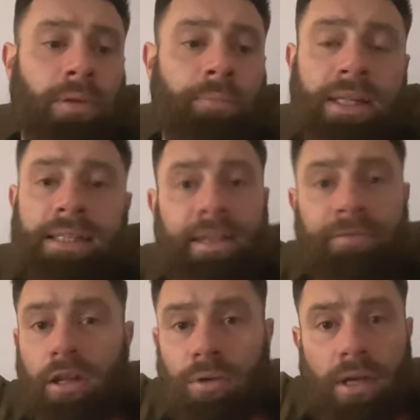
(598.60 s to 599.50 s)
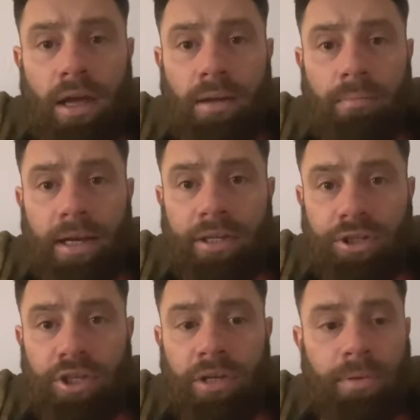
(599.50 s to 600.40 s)
Please keep following my
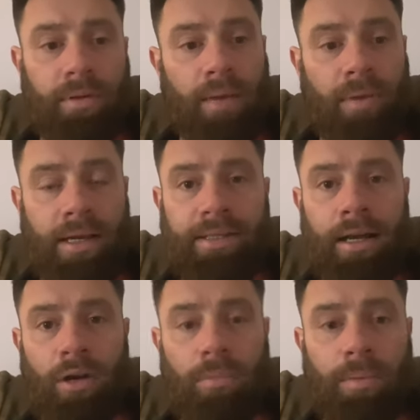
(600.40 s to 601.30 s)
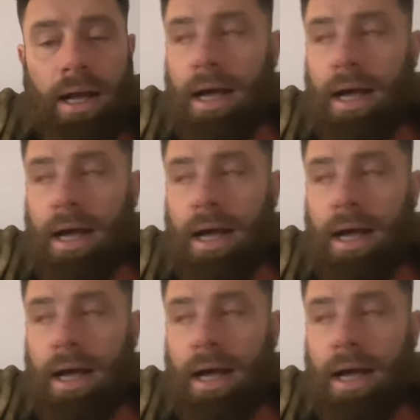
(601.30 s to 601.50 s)
YouTube. I'm here to help.